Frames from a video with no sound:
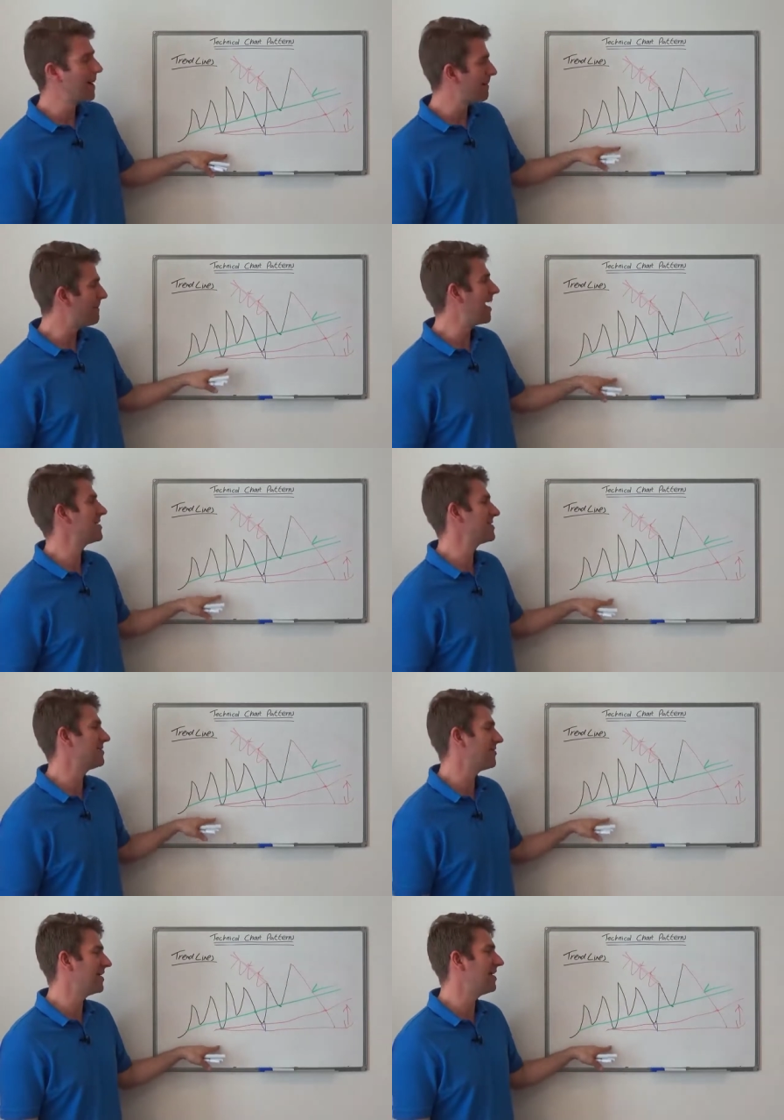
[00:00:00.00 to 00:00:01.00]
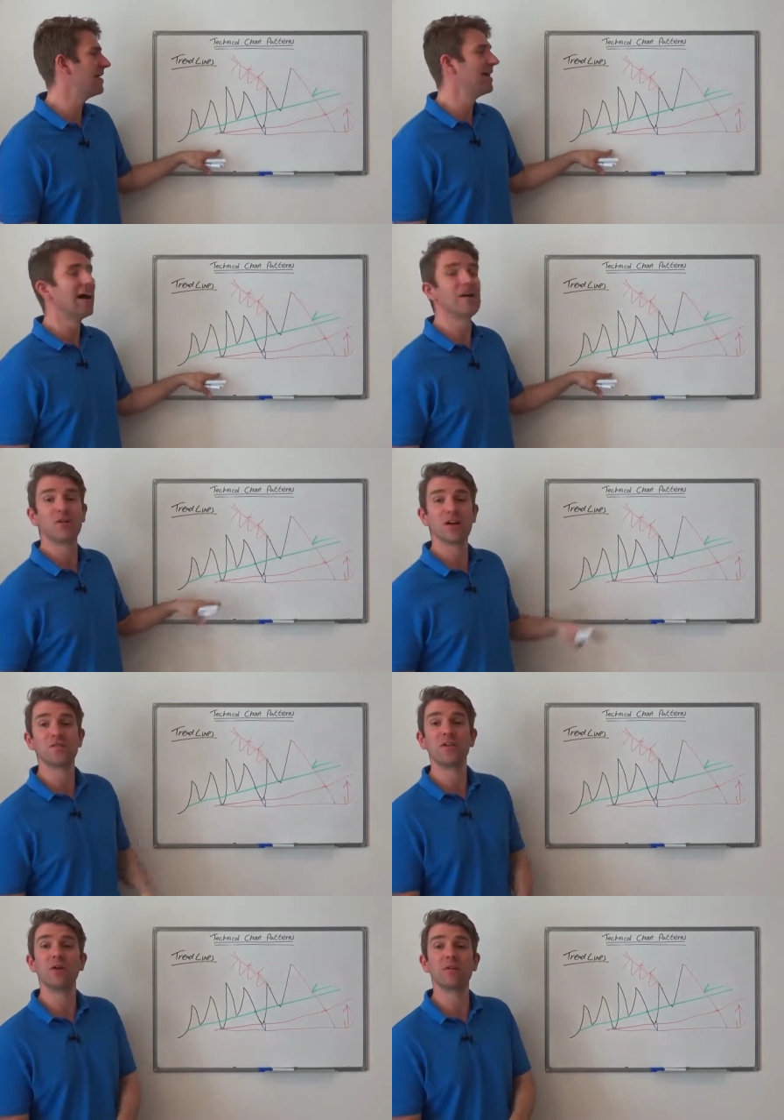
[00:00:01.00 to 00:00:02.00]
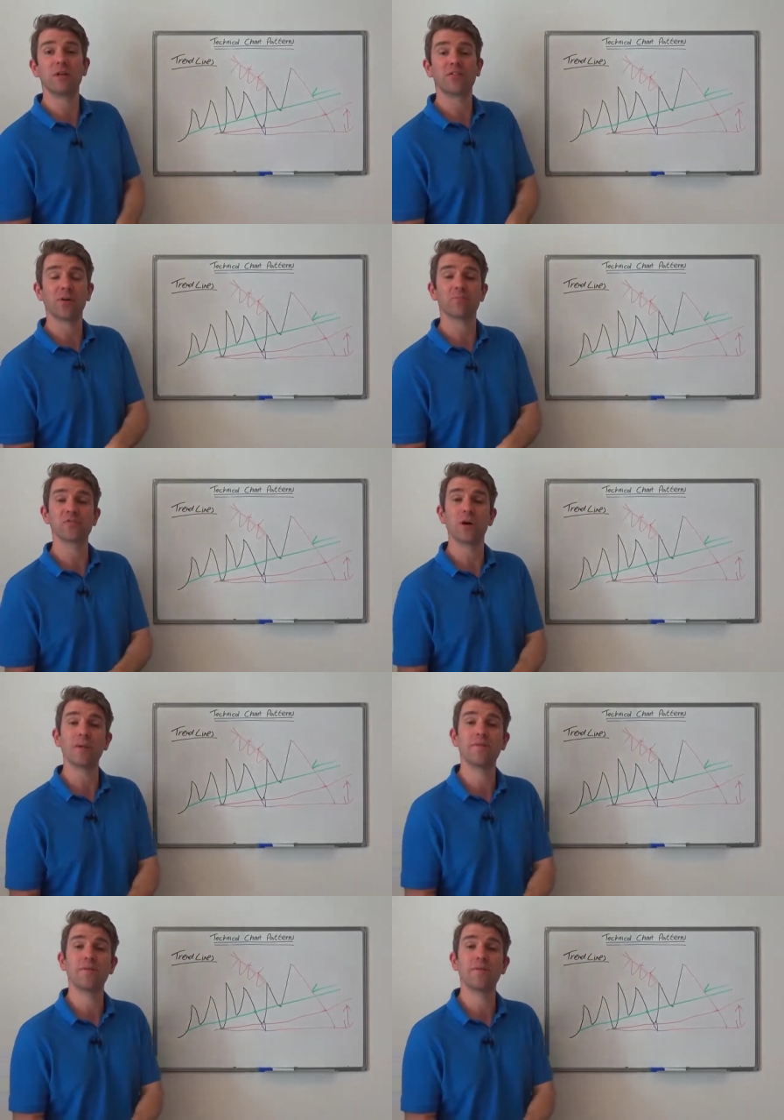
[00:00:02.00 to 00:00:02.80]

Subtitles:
massively. And if you like this video, give it a thumbs up.